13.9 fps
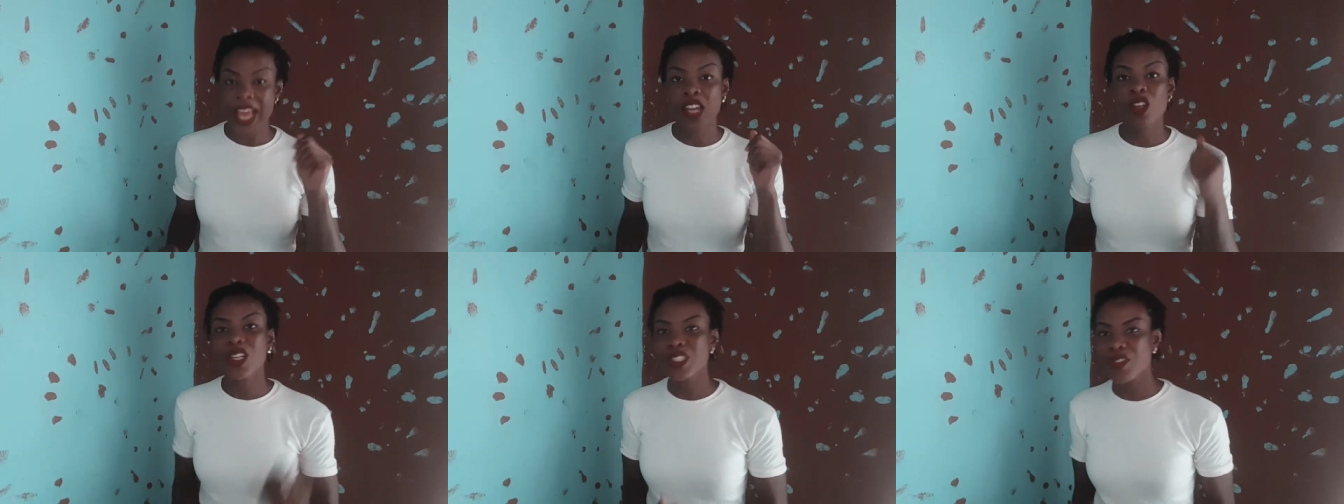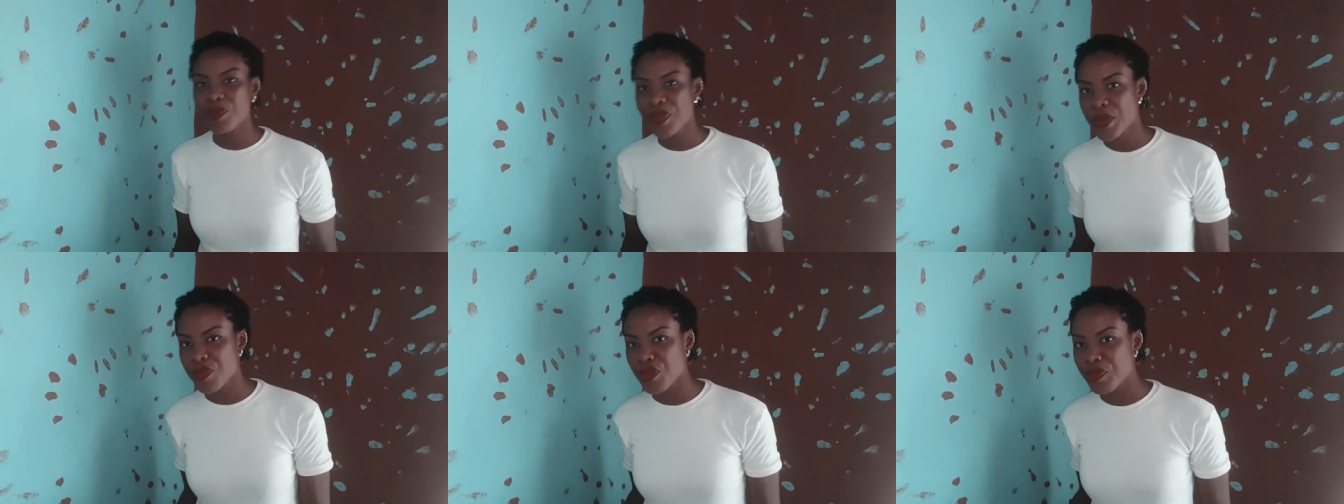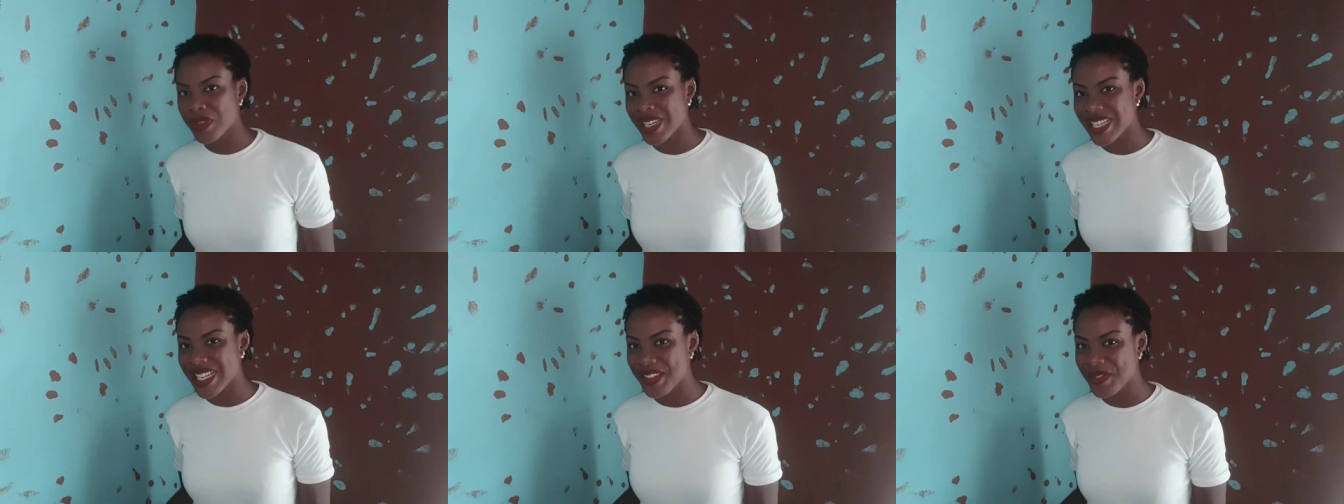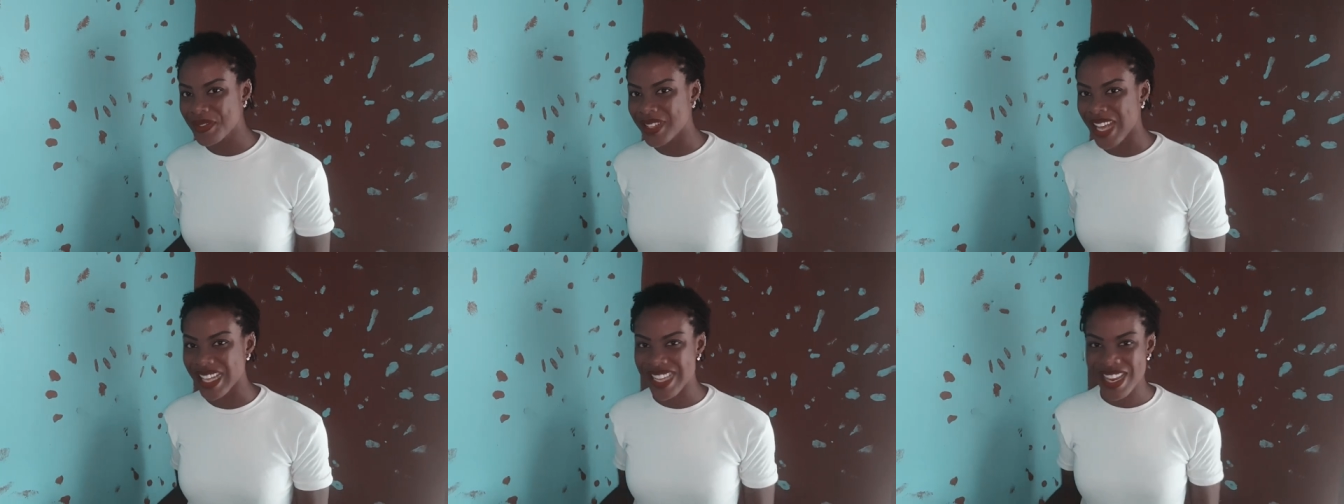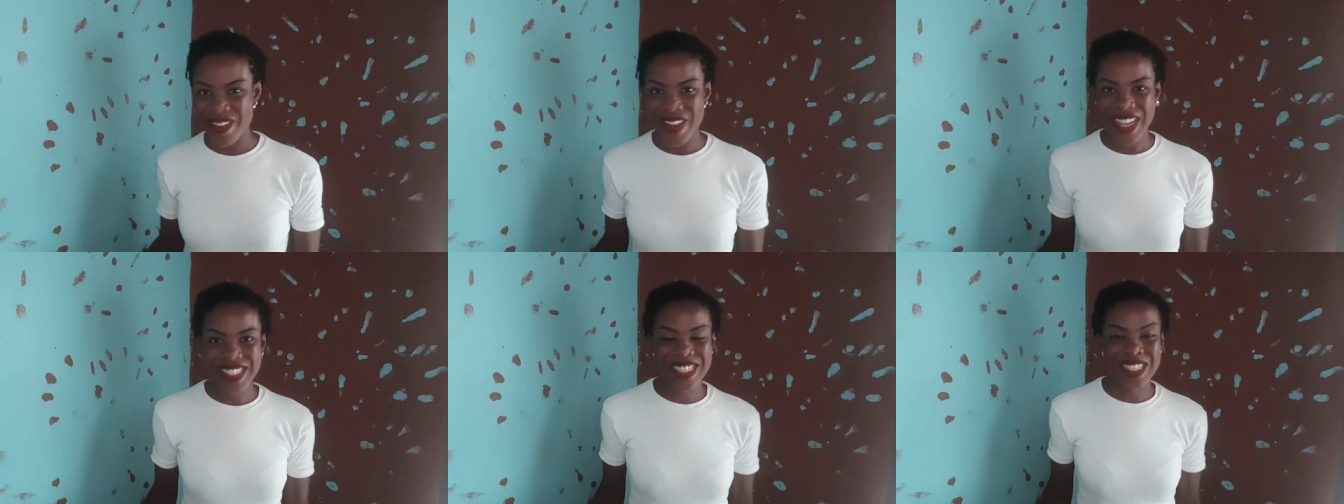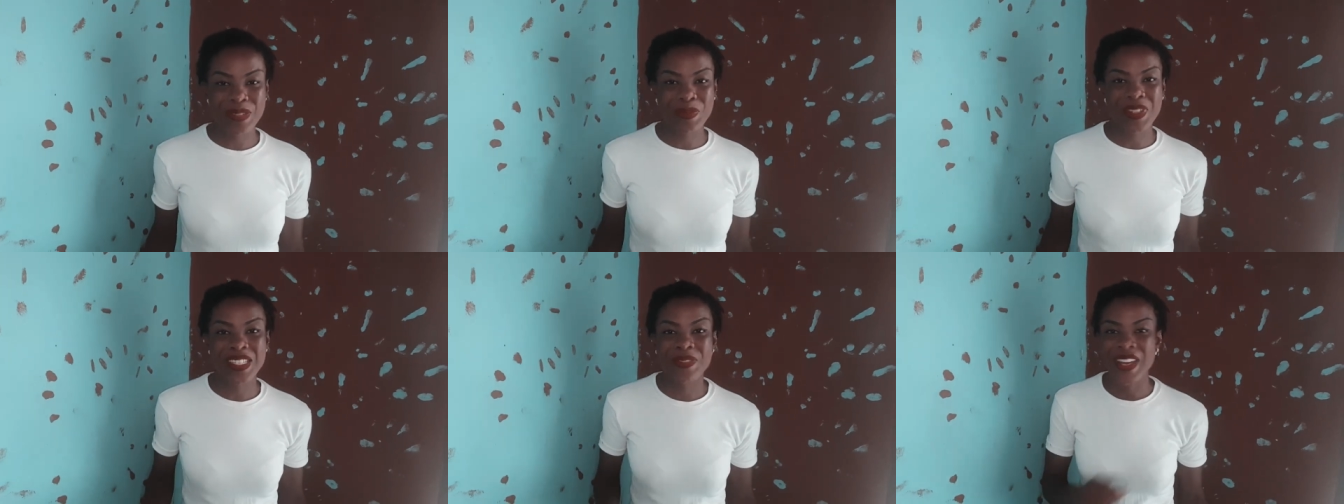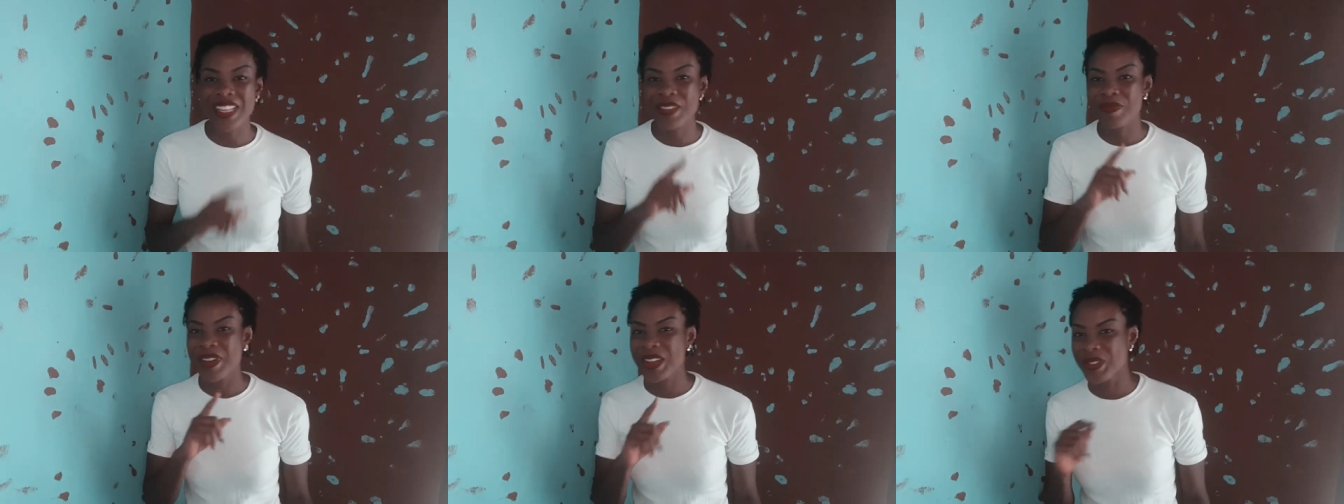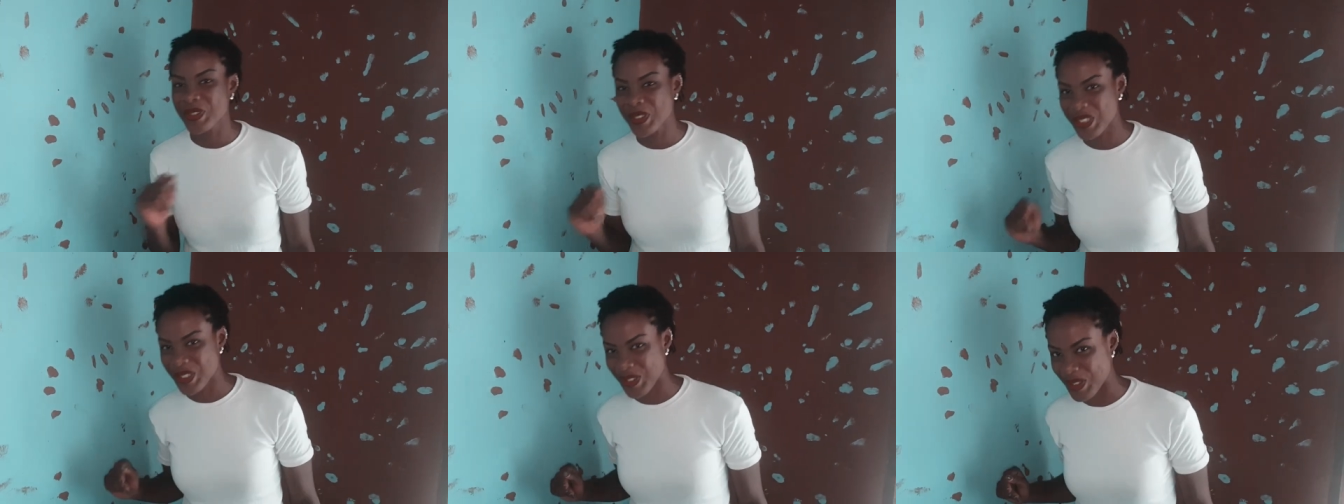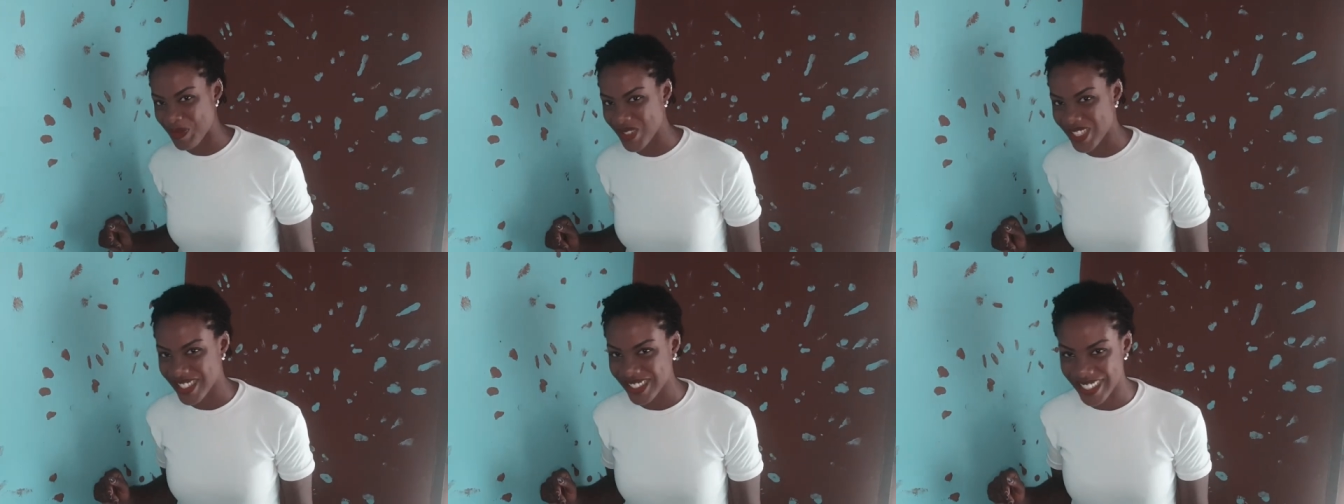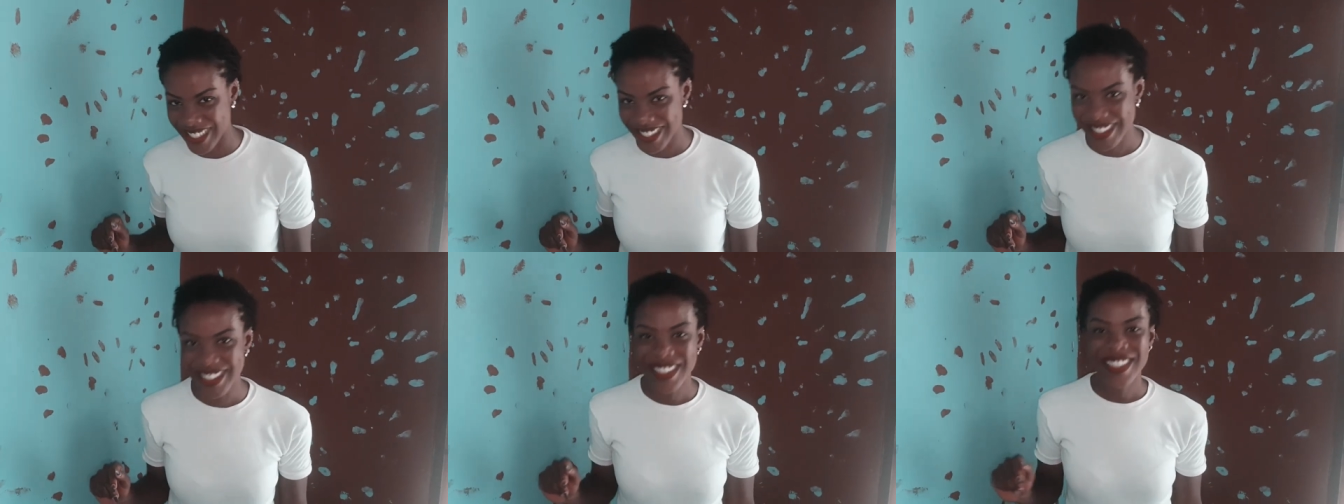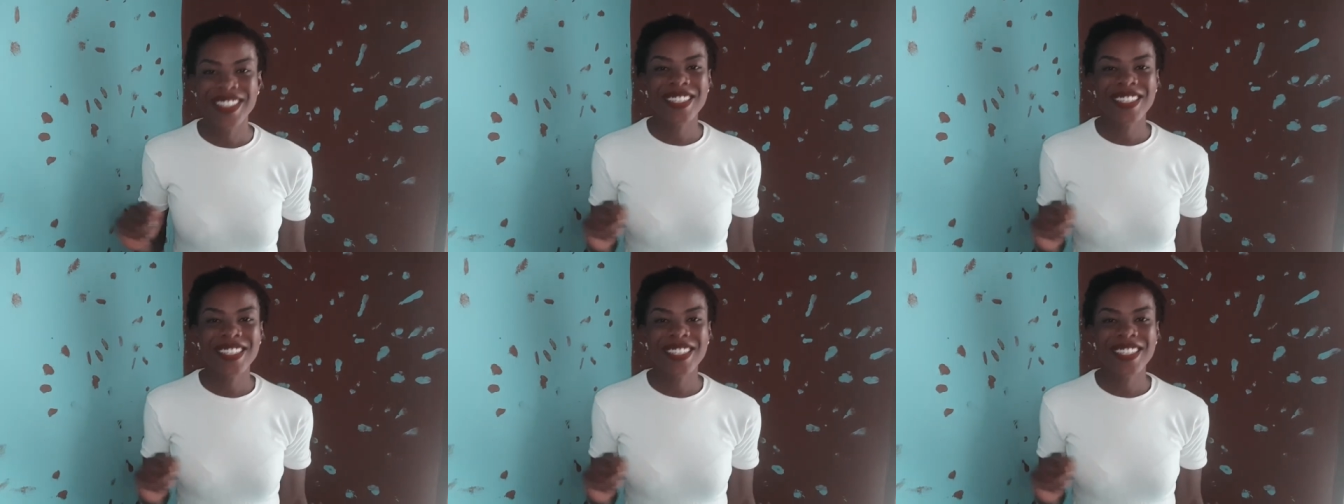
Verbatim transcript: A lot of people believe that N Y C is the place to find the man of your dreams.